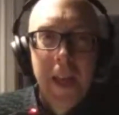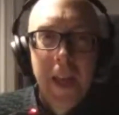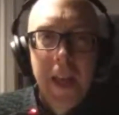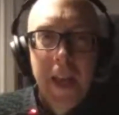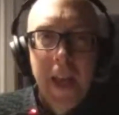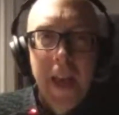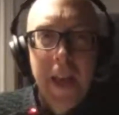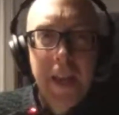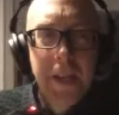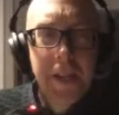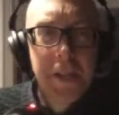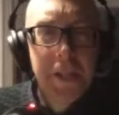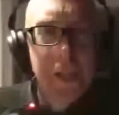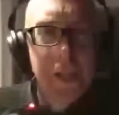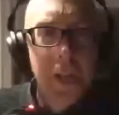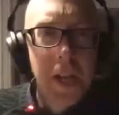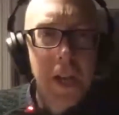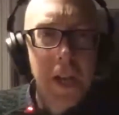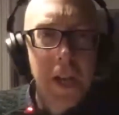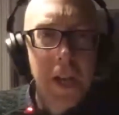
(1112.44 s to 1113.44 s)
And
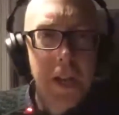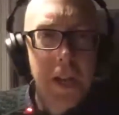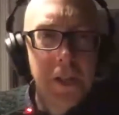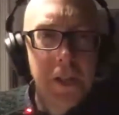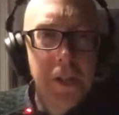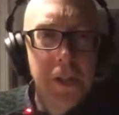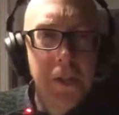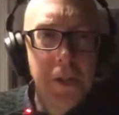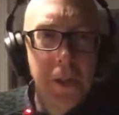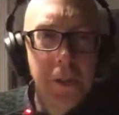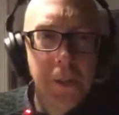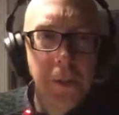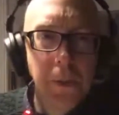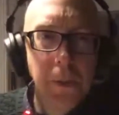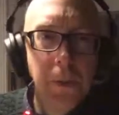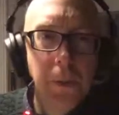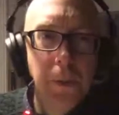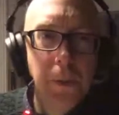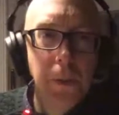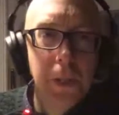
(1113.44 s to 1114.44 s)
do you
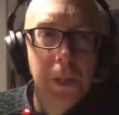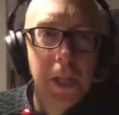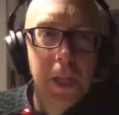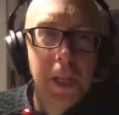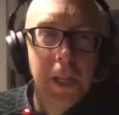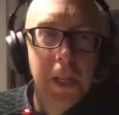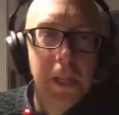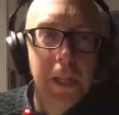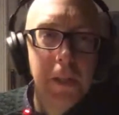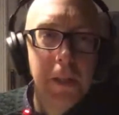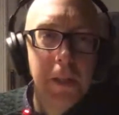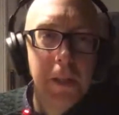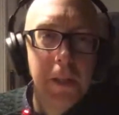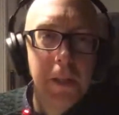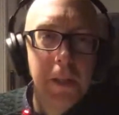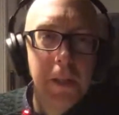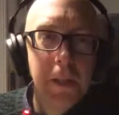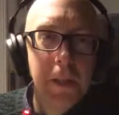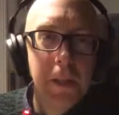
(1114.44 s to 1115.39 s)
know